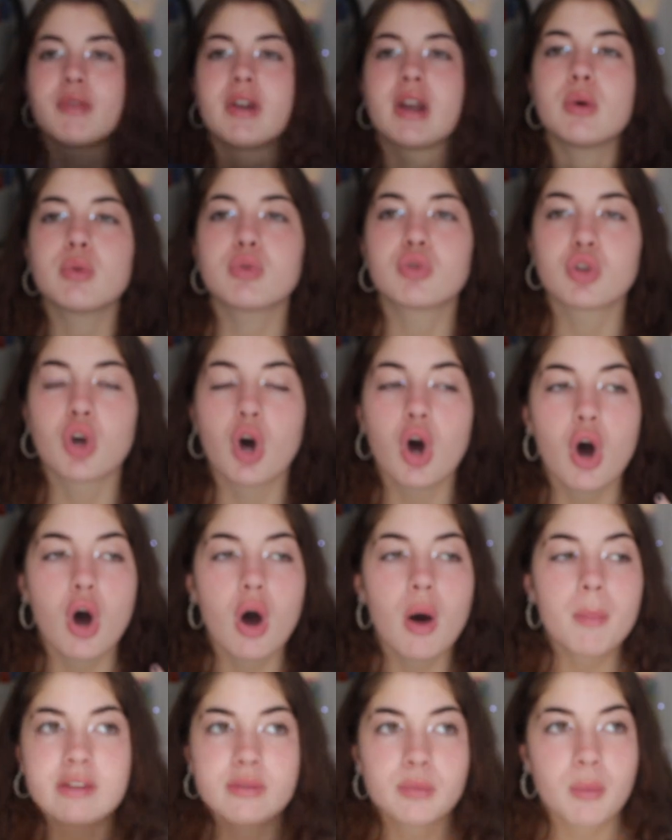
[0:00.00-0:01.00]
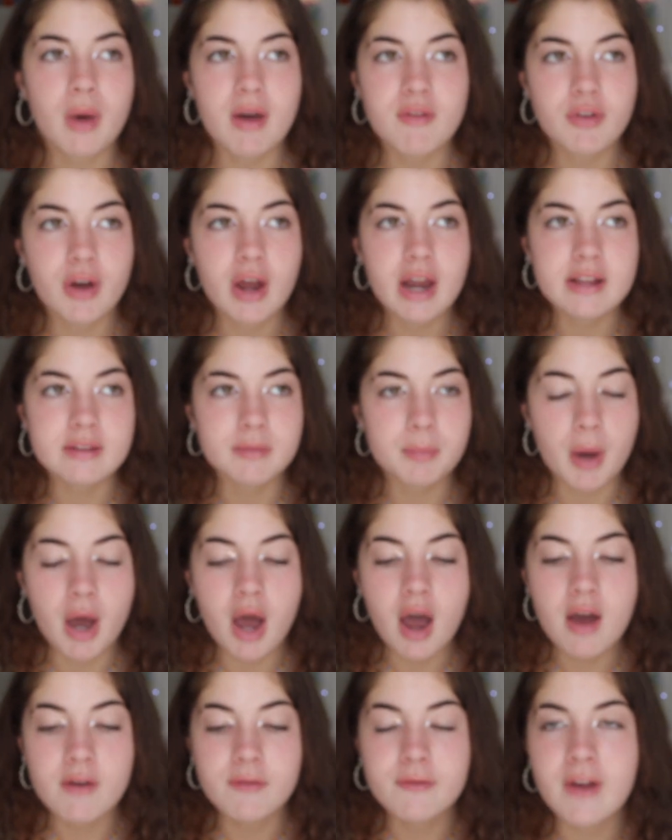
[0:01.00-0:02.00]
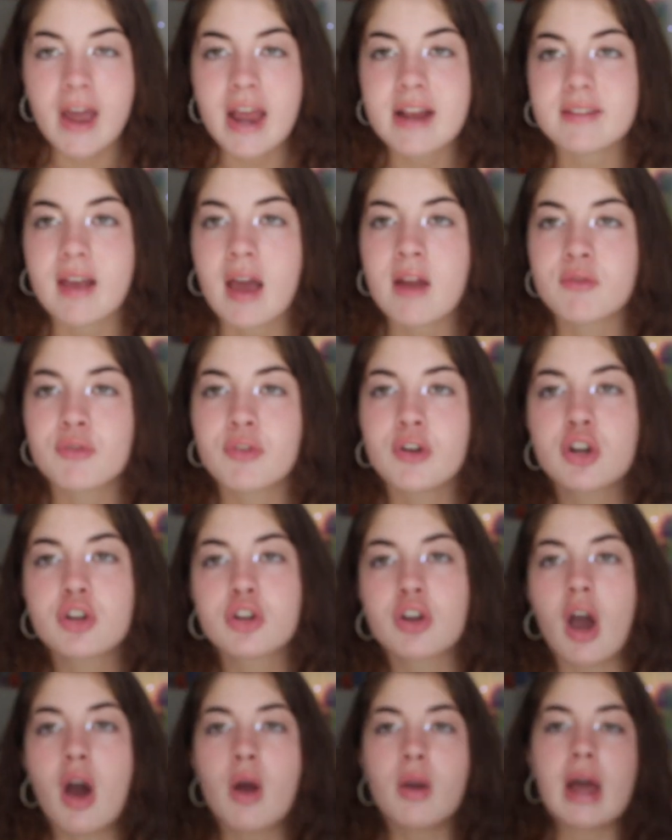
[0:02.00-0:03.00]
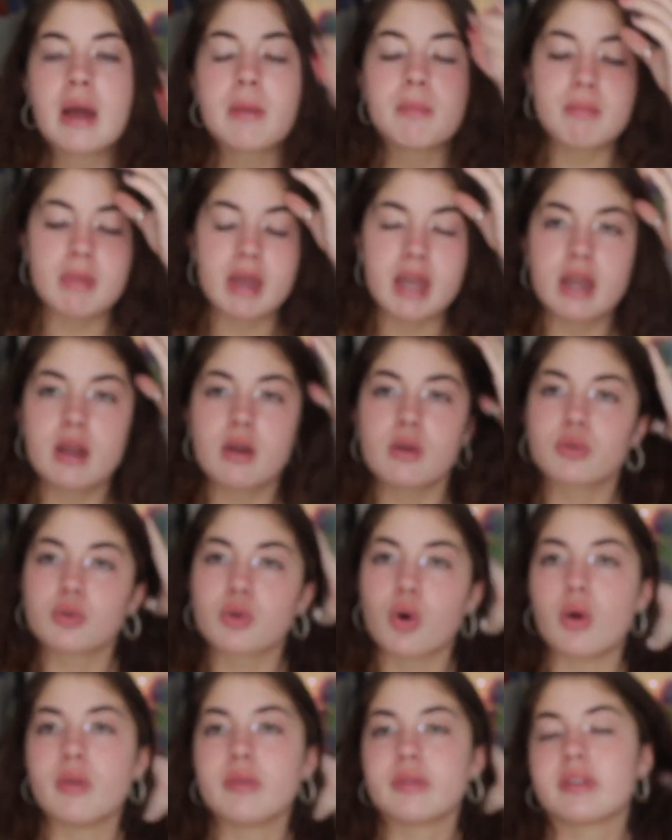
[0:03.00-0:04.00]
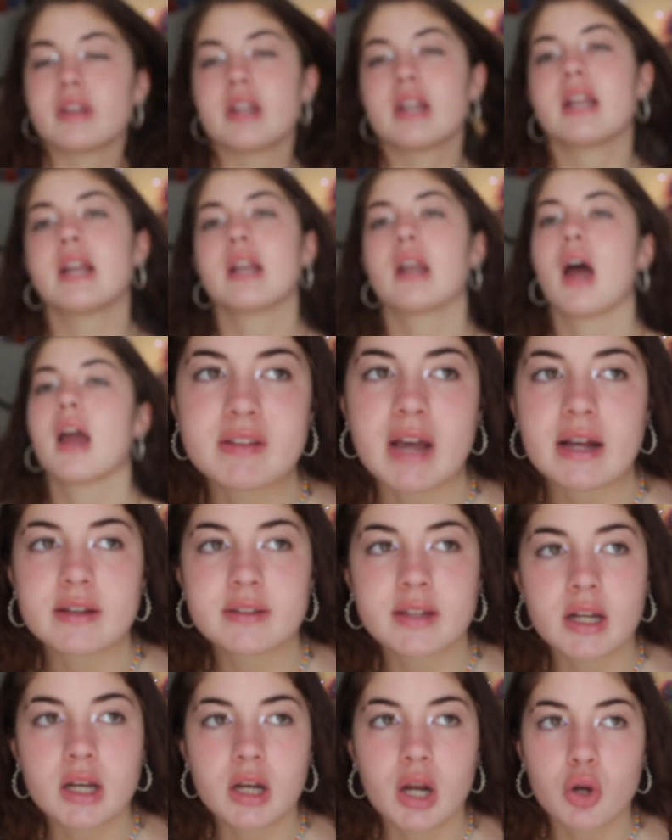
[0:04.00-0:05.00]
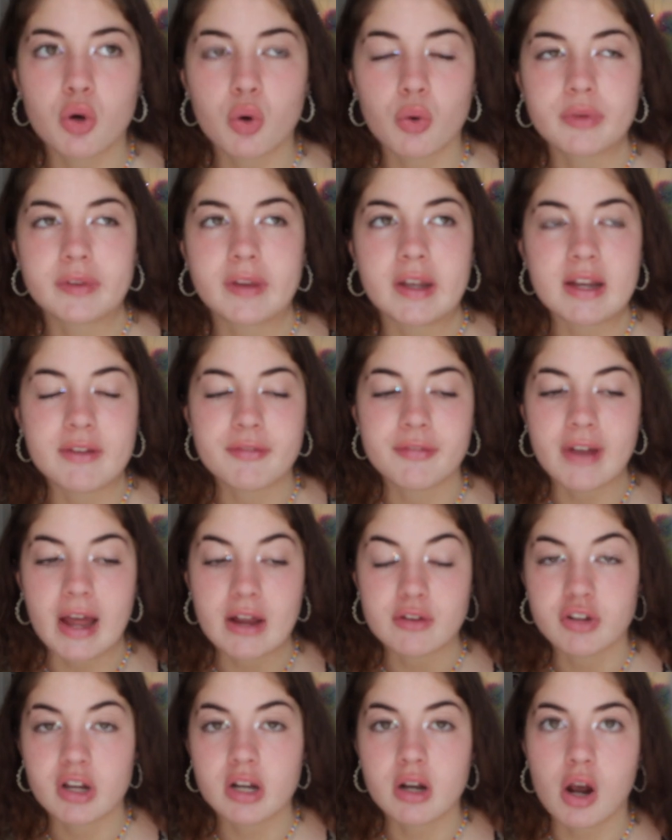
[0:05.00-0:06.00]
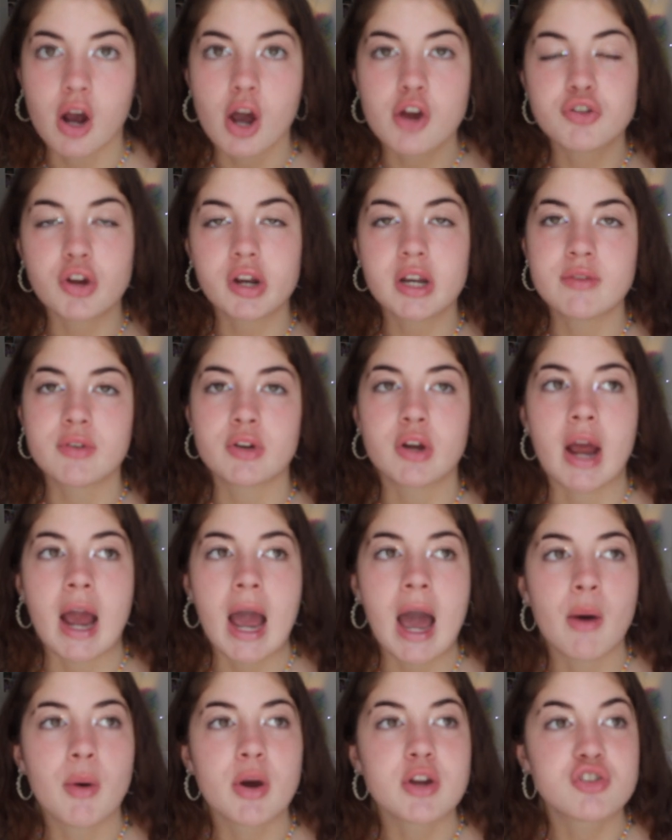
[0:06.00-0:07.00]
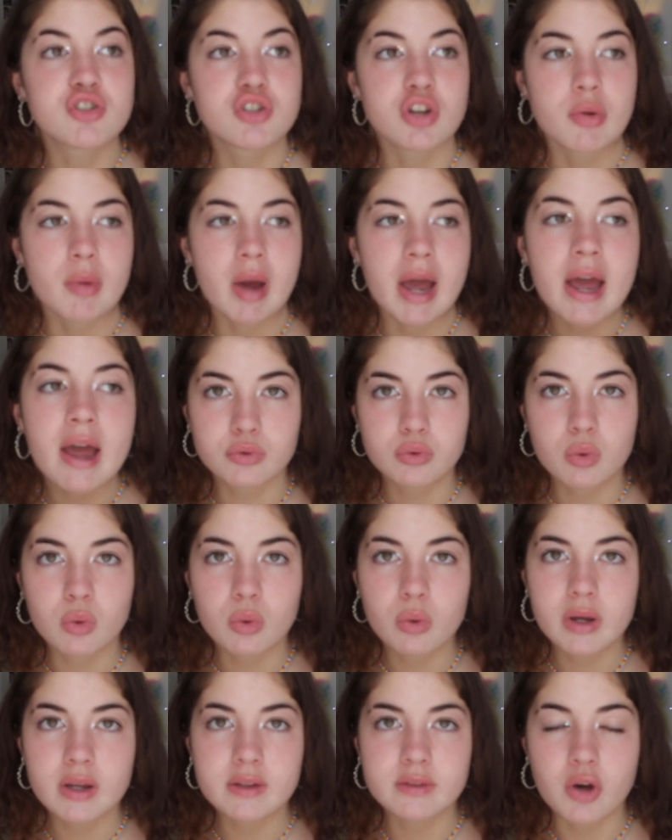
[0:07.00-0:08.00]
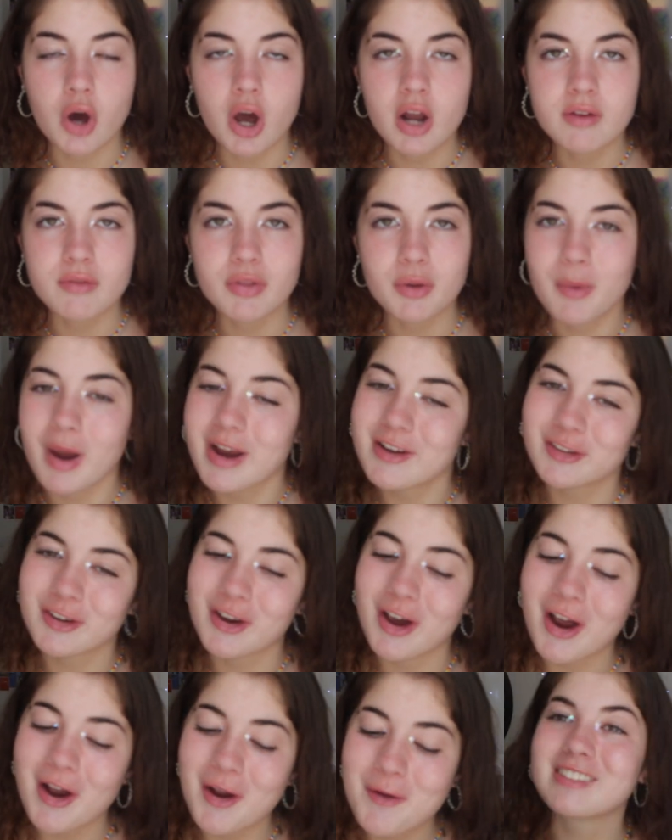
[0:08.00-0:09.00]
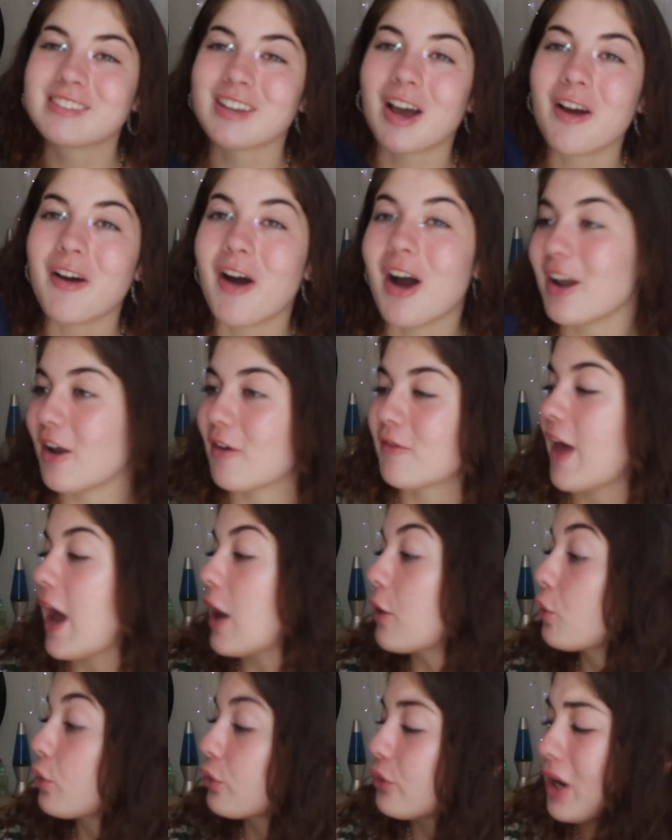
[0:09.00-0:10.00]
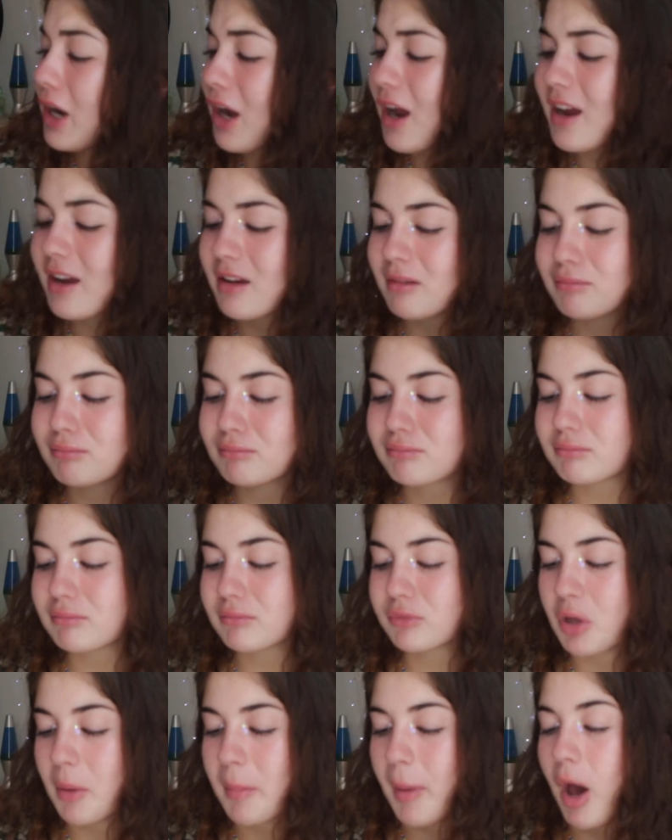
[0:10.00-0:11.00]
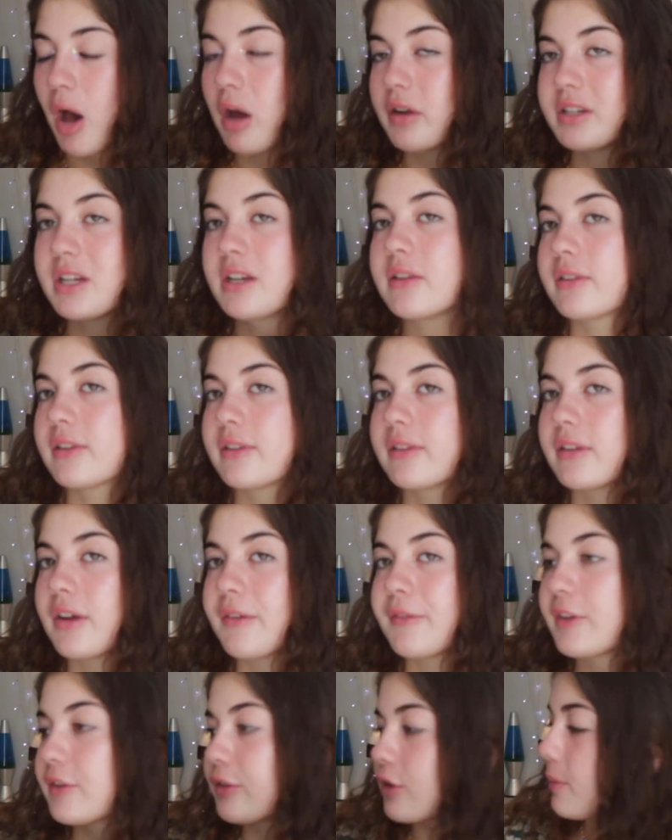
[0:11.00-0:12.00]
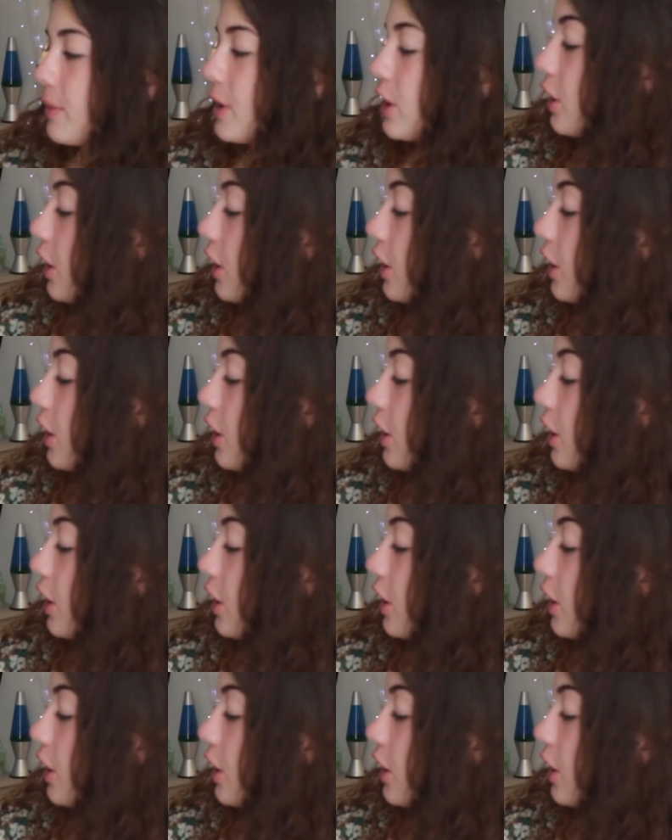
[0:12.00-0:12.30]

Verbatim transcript: with a little top. This weather is perfect. And for a girl like me who's constantly like accidentally like constantly flashing, like I don't even know how I do it. School is kind of the way to go. So I love that. And also like to parties and stuff this could be